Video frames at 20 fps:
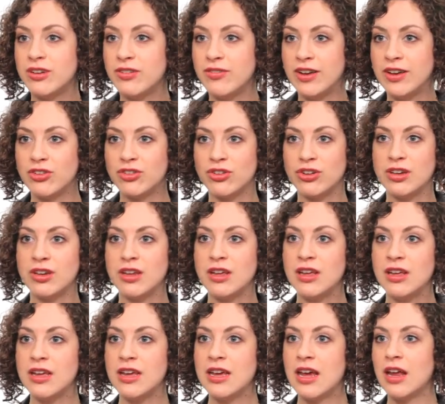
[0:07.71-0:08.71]
convention,
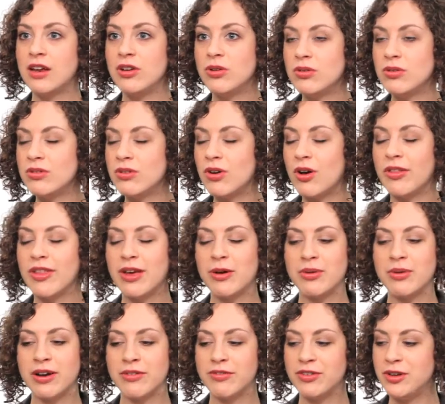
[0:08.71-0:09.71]
and you can call
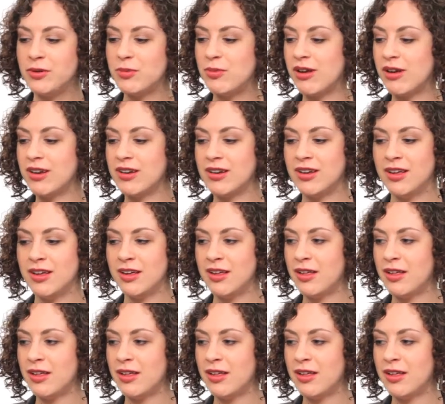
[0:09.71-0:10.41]
that whatever you want,